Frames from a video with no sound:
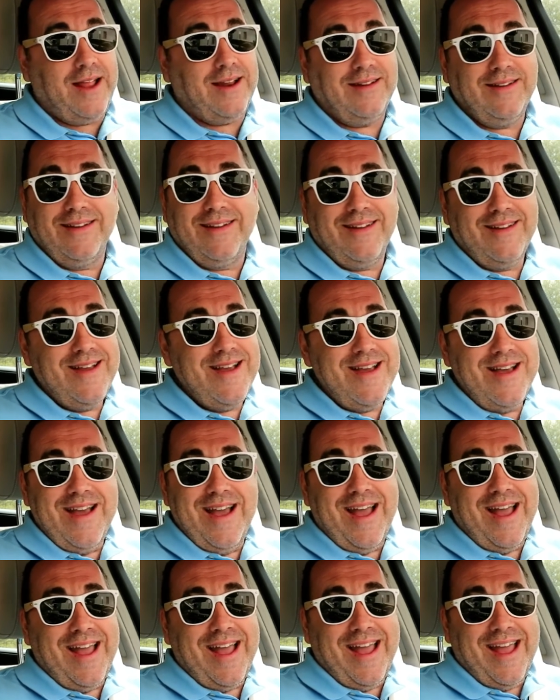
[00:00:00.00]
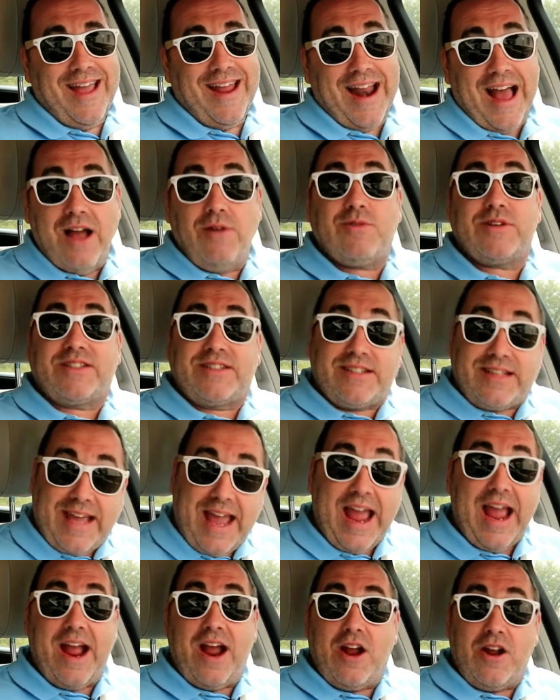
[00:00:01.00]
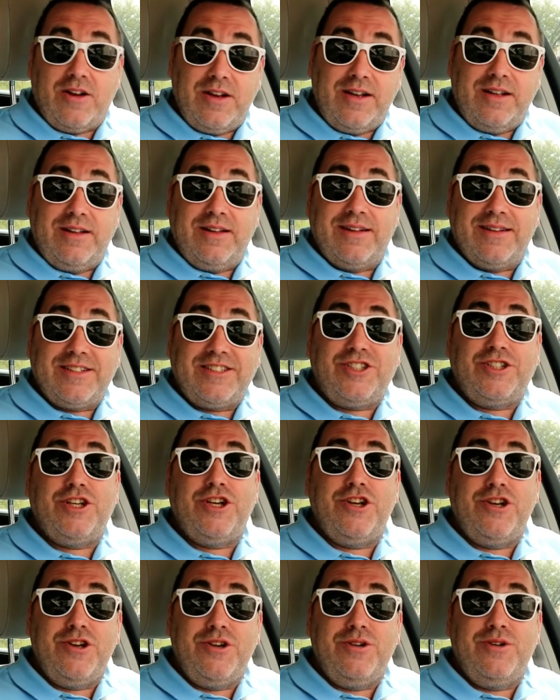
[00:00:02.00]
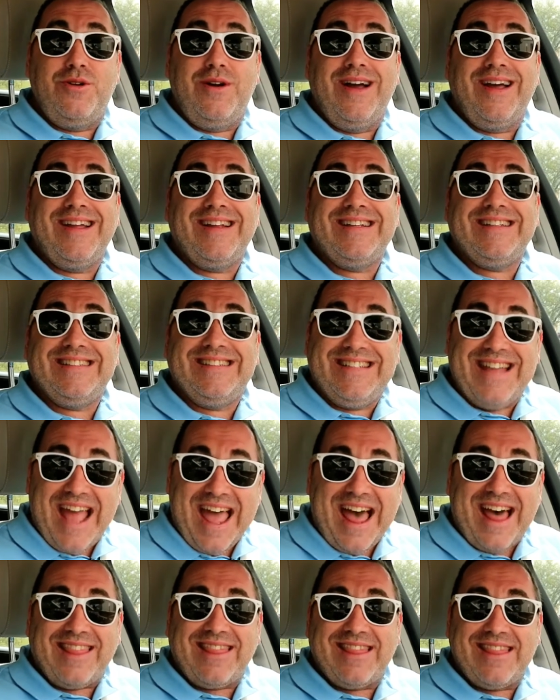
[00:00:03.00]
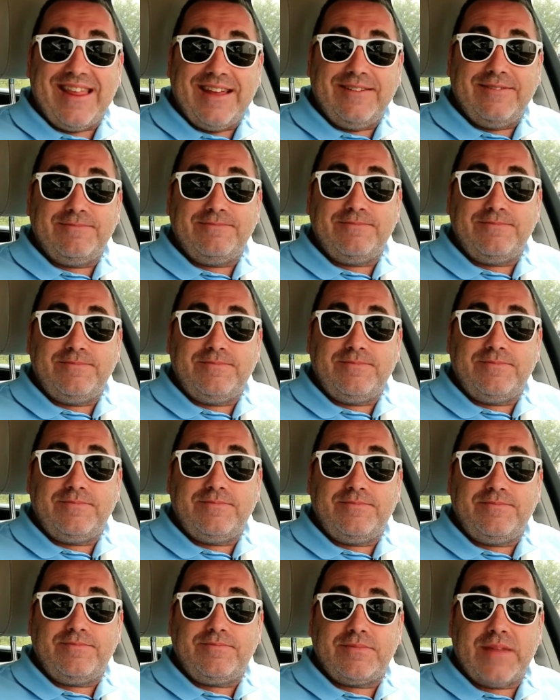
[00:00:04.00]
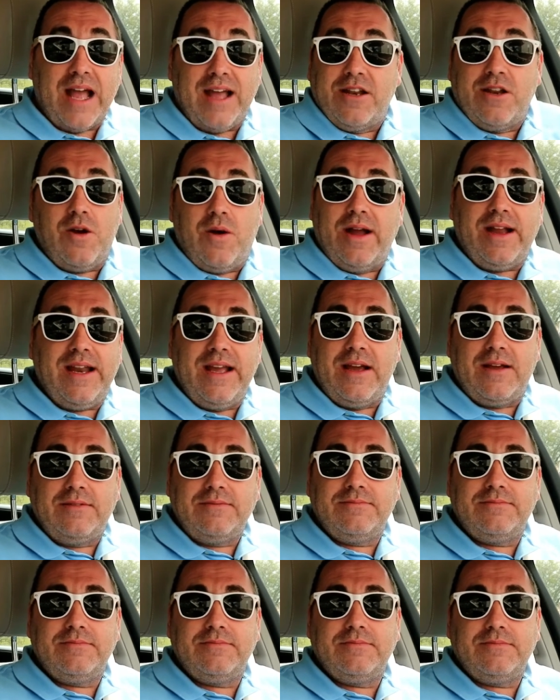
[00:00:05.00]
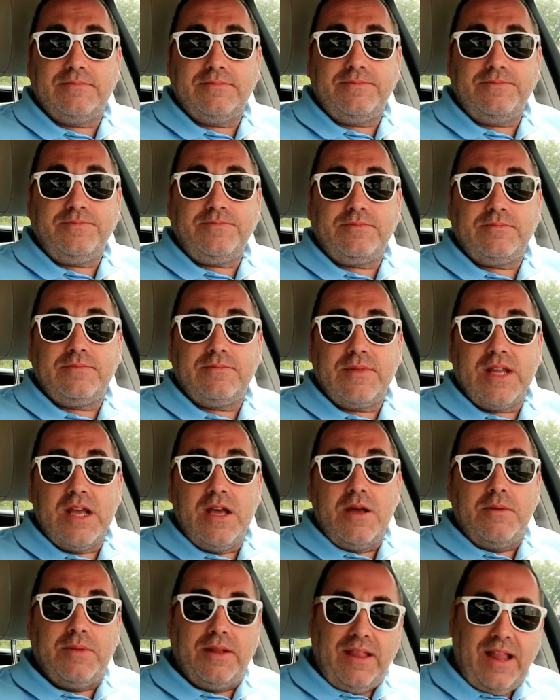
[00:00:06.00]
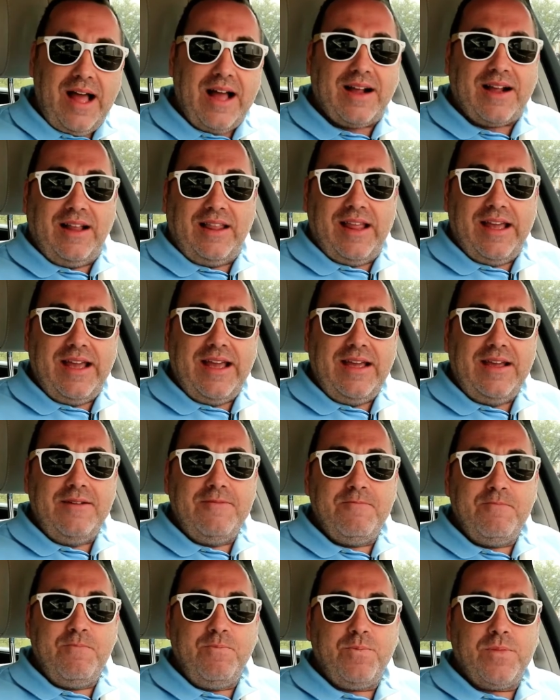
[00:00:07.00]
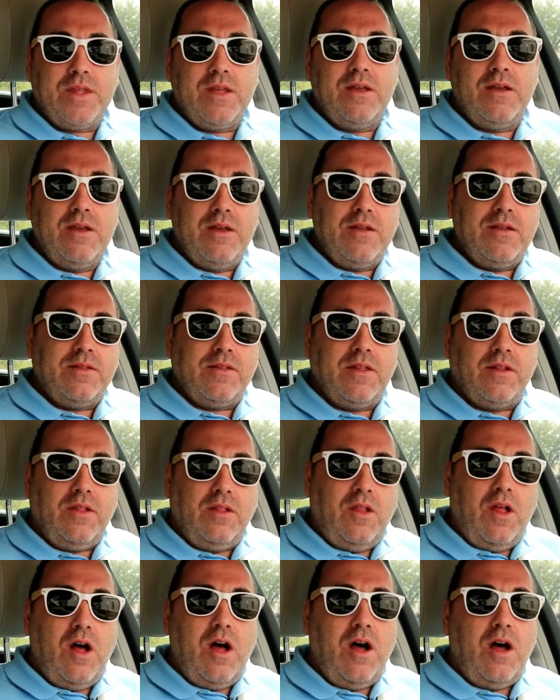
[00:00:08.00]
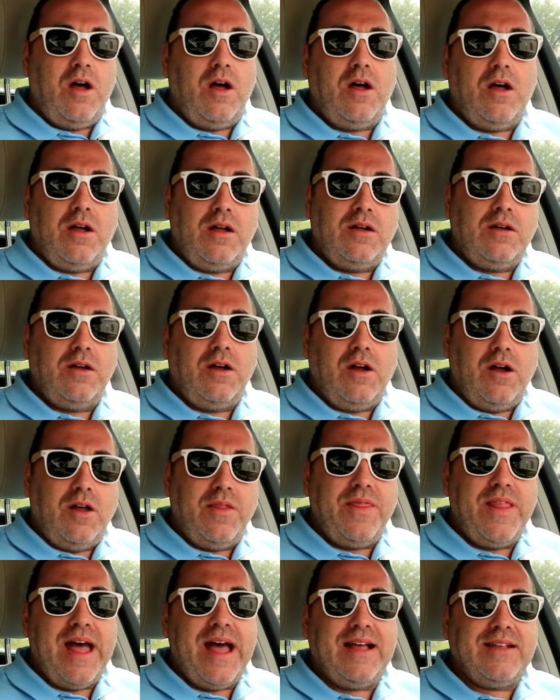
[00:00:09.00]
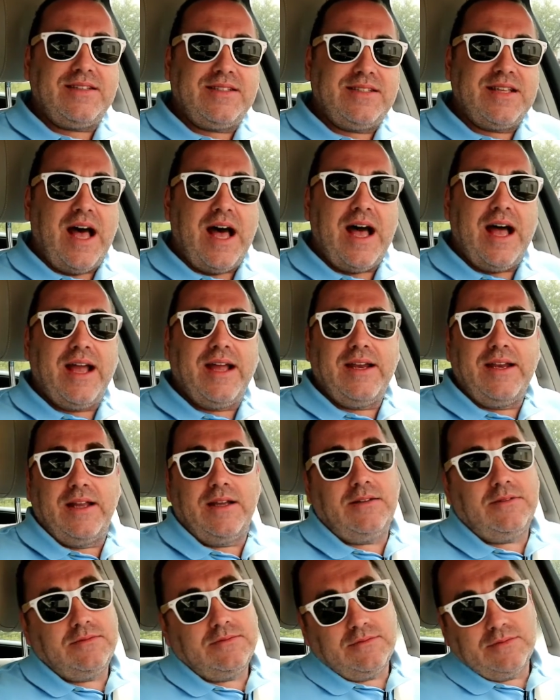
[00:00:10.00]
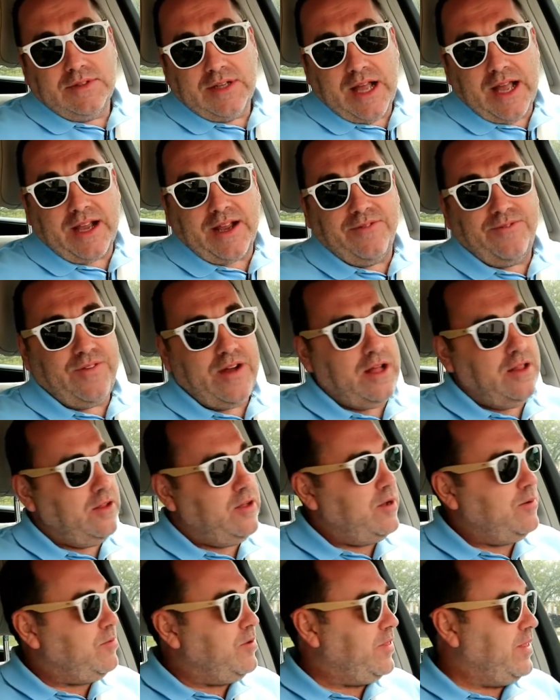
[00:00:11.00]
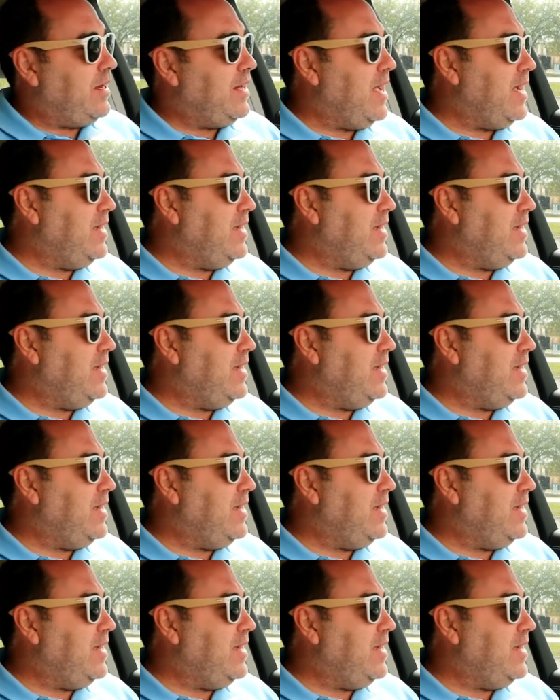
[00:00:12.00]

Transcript: and I was scared to death. I had no idea. But luckily, the law on that side, and I can follow up with in